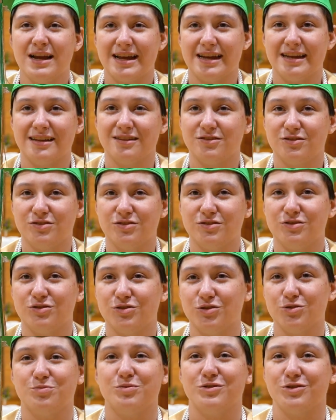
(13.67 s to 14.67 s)
it's
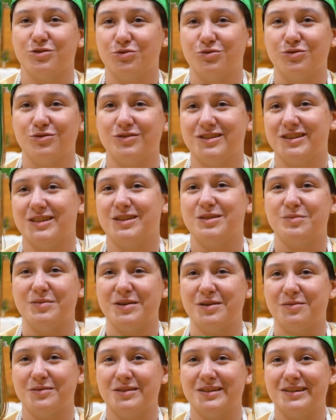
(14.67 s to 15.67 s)
super cool just to be
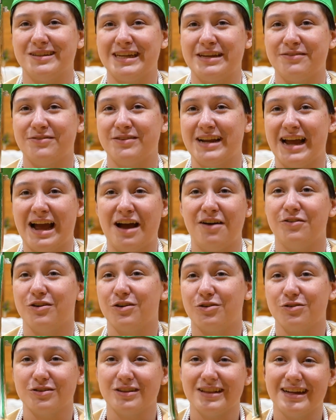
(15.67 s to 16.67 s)
able to even have
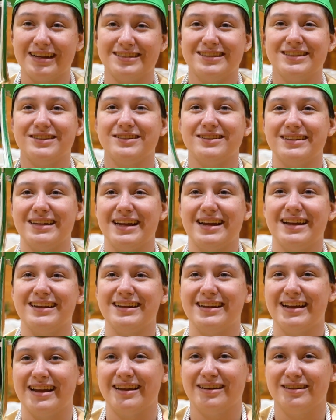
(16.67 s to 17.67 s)
our whole class here
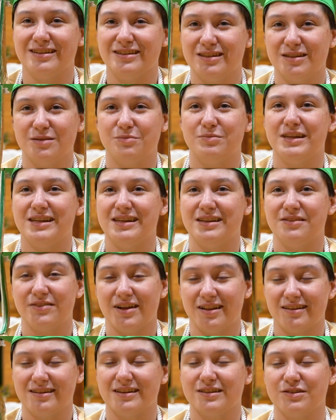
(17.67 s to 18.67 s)
today and to be
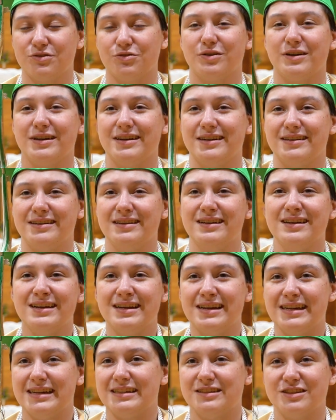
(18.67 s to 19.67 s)
valedictorian
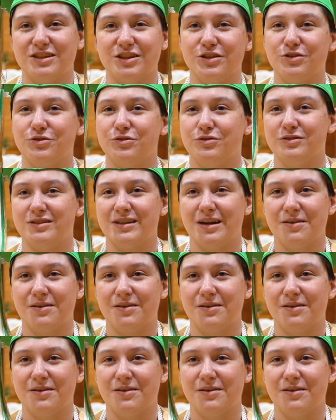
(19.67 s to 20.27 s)
is huge.